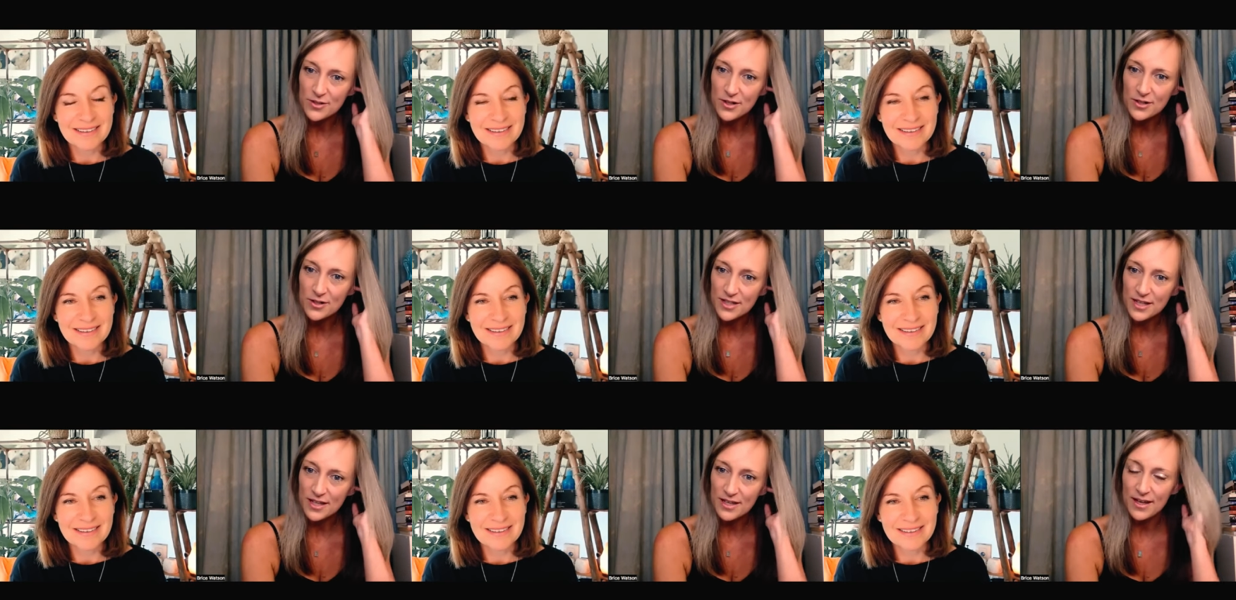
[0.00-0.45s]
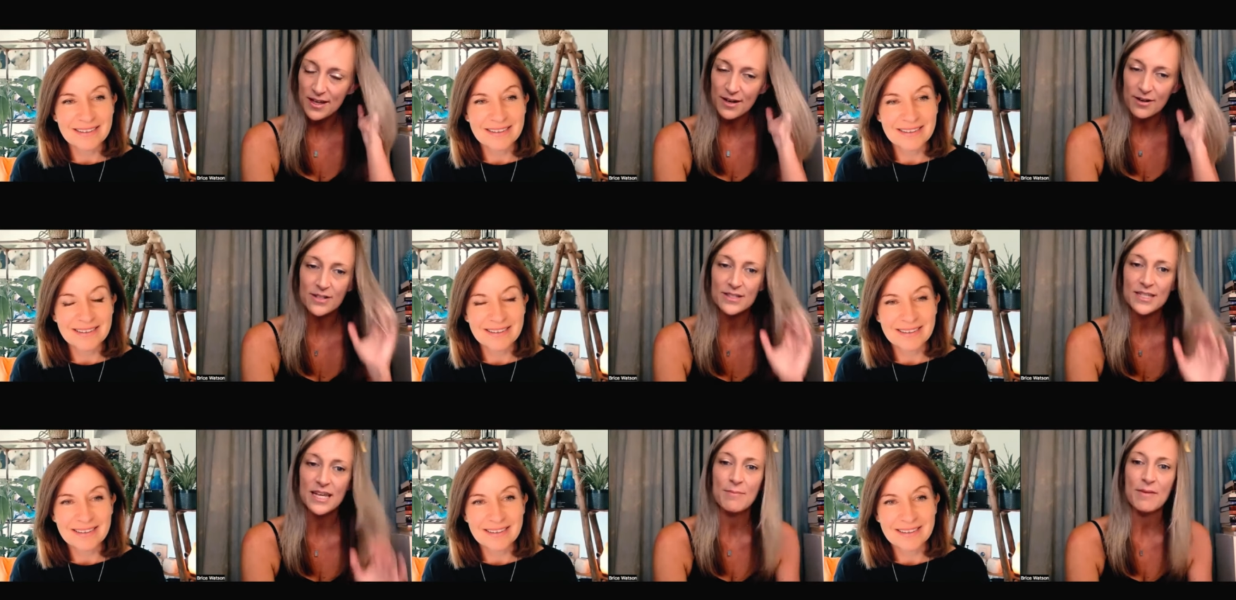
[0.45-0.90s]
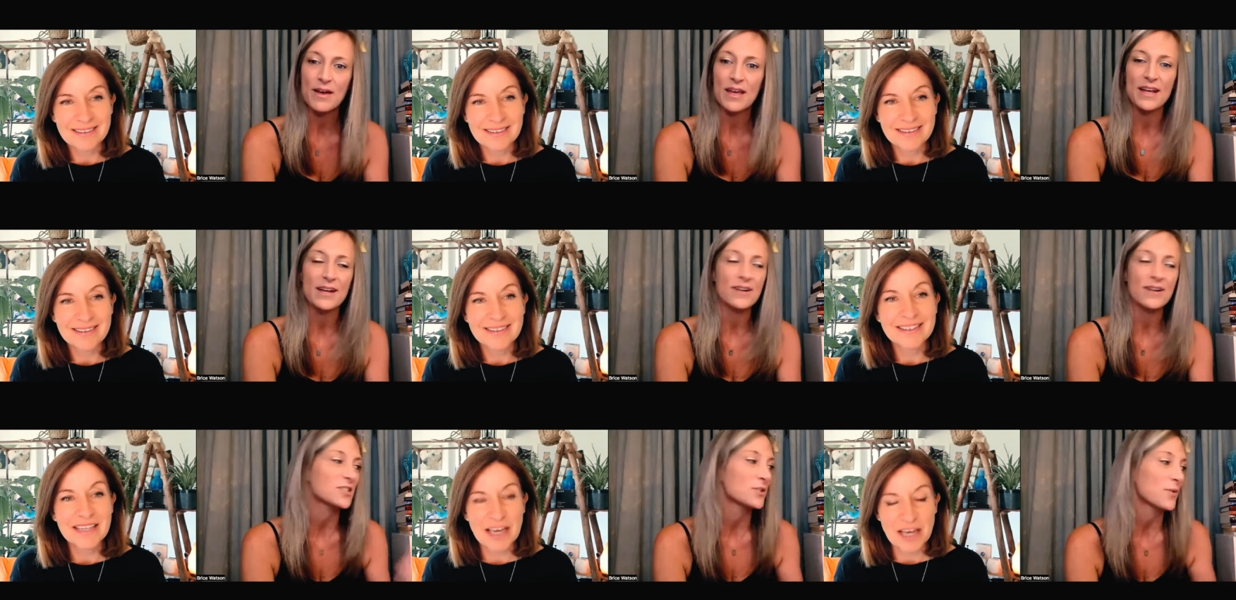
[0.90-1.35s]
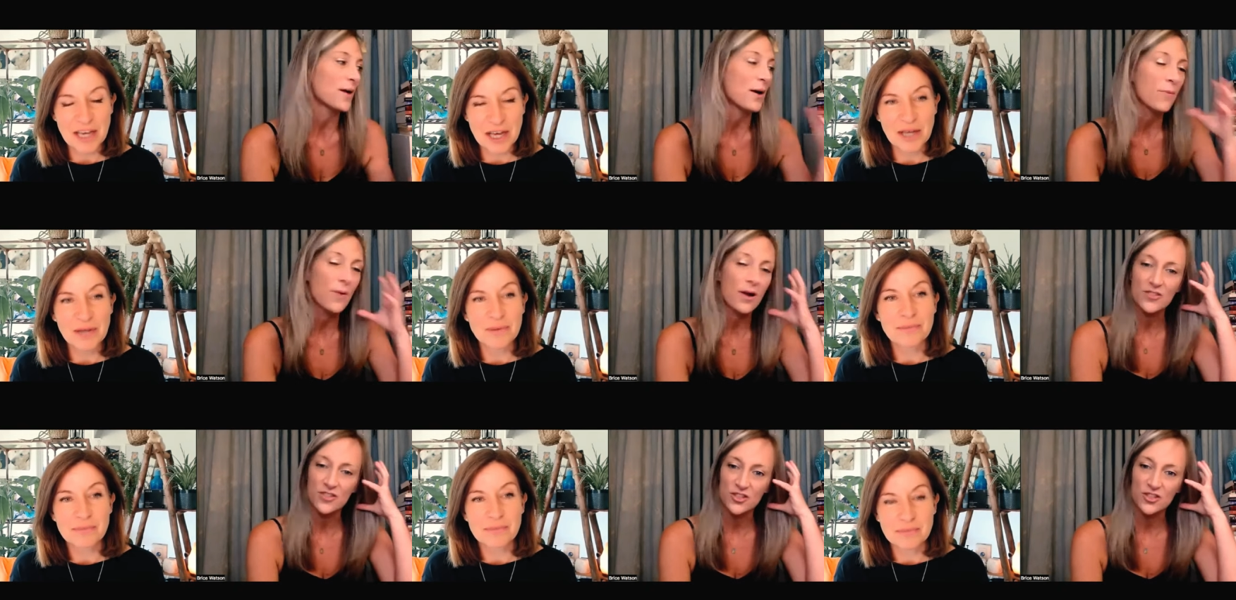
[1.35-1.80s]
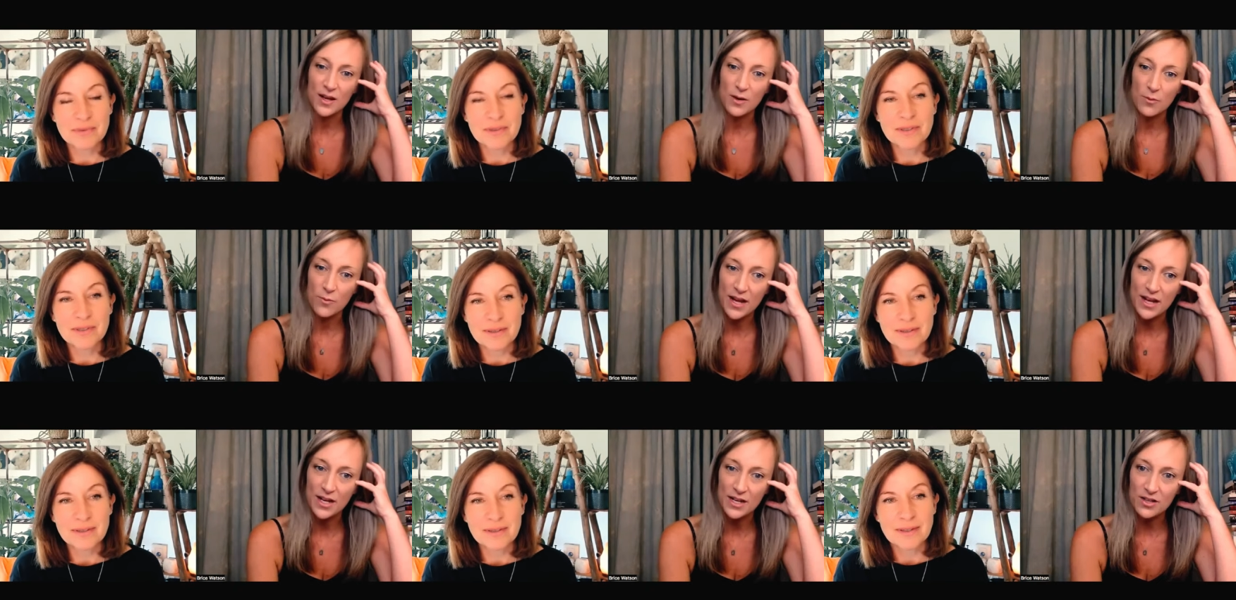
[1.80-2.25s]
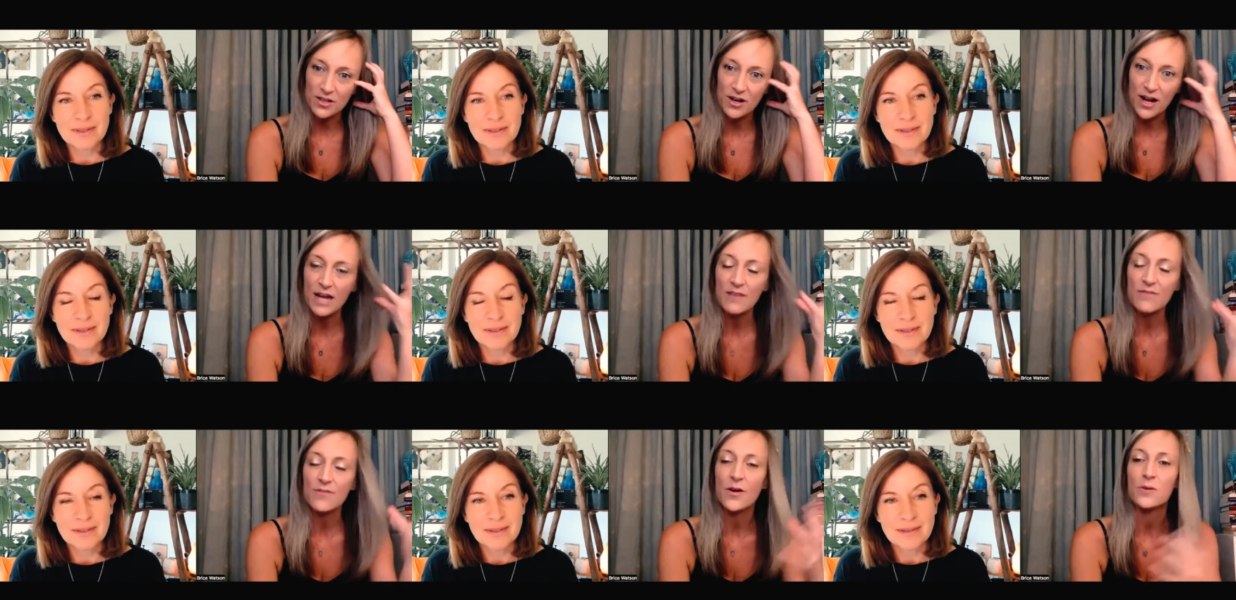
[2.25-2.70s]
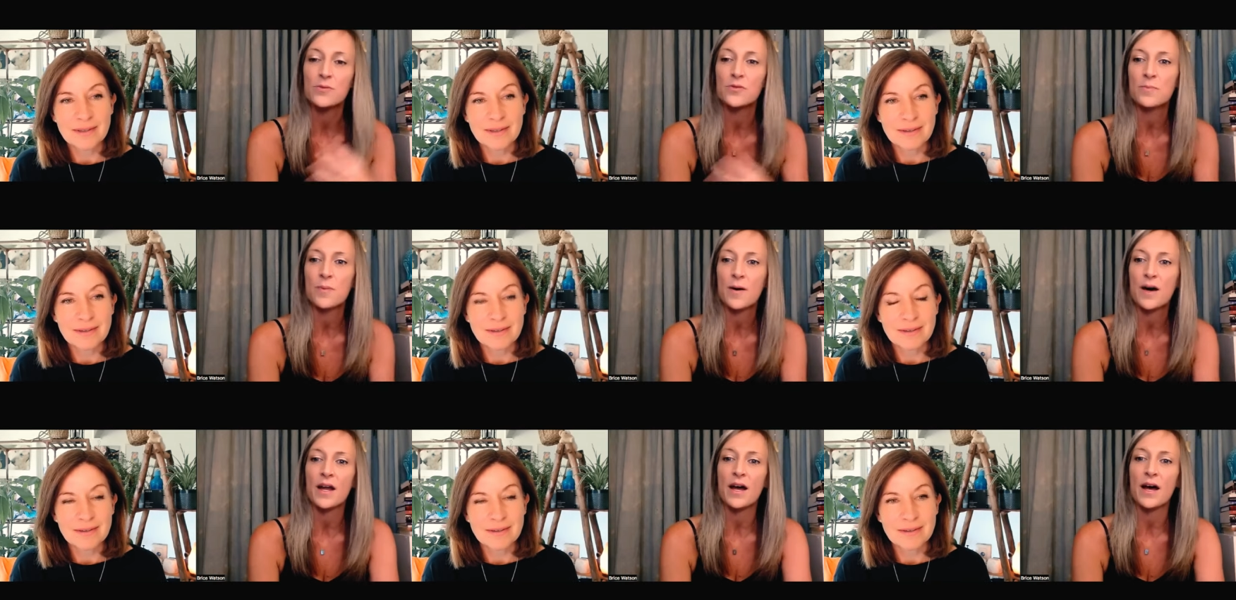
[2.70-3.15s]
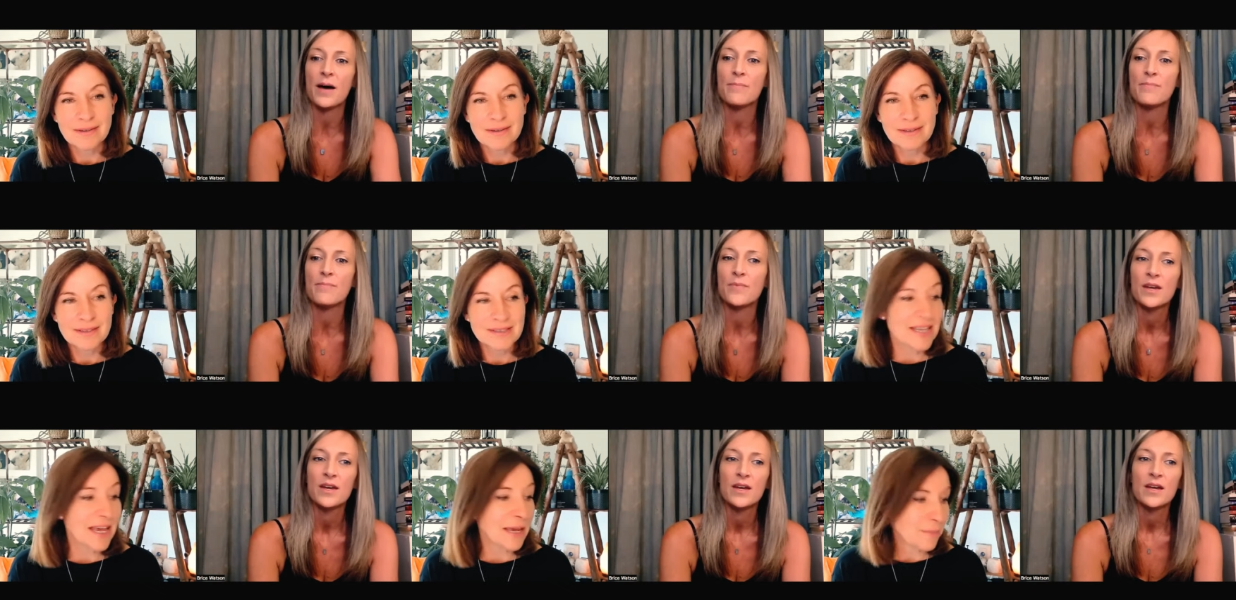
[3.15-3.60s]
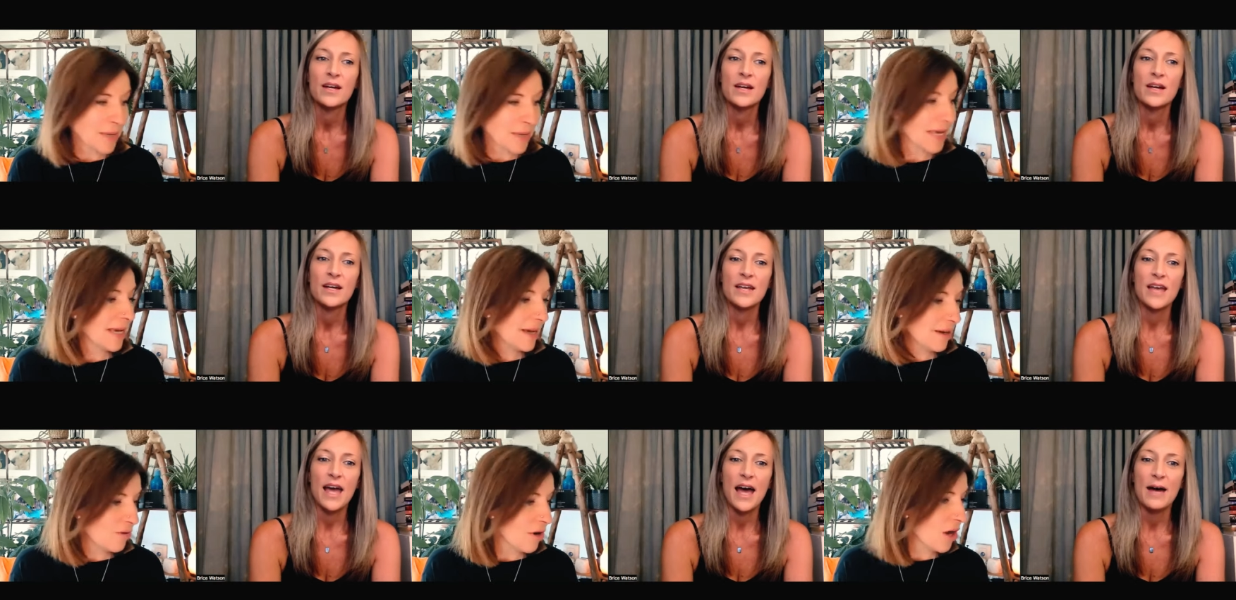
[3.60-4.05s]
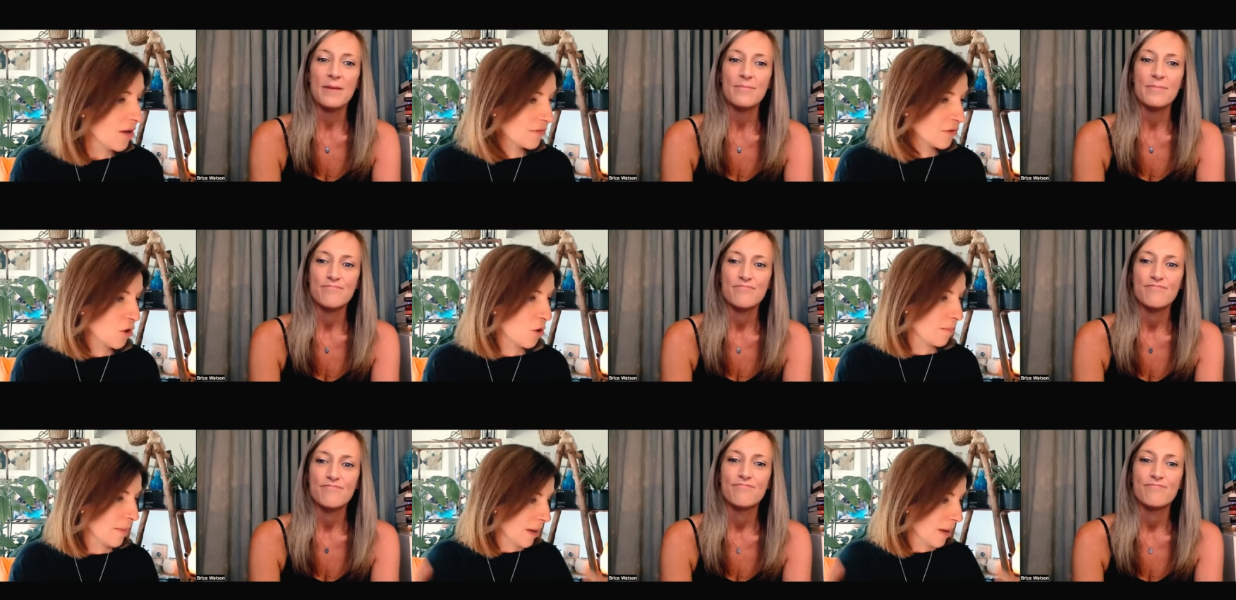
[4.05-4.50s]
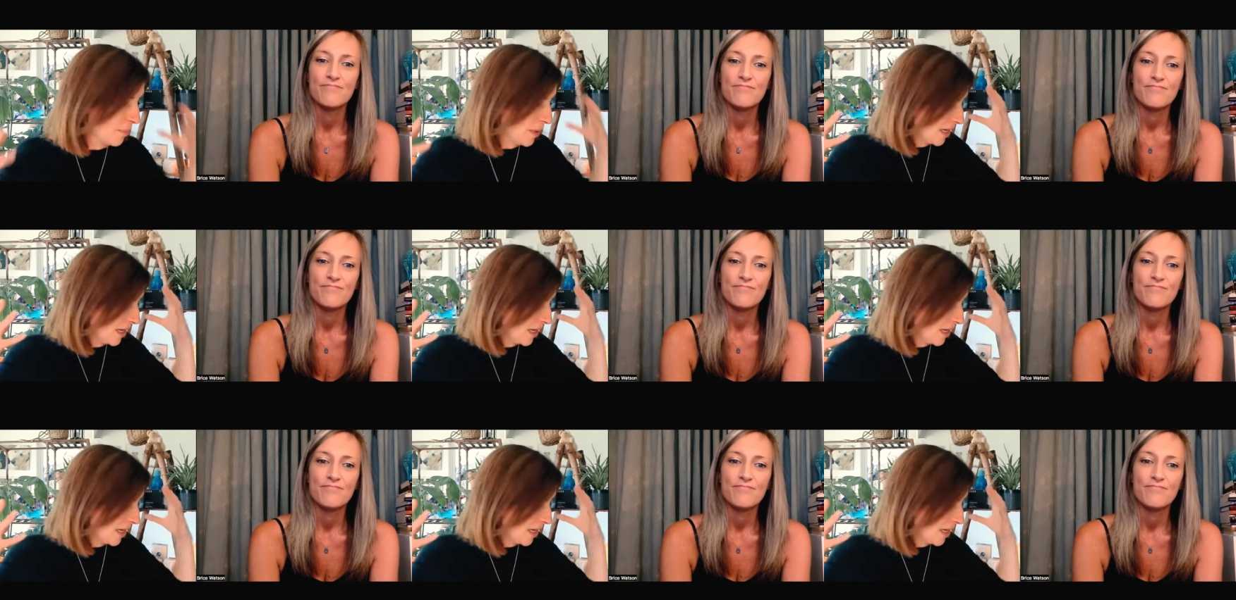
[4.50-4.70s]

Speaker 1: start to irritate my ears. Yeah. So I have regular headphones. But um, can here
Speaker 2: I've got my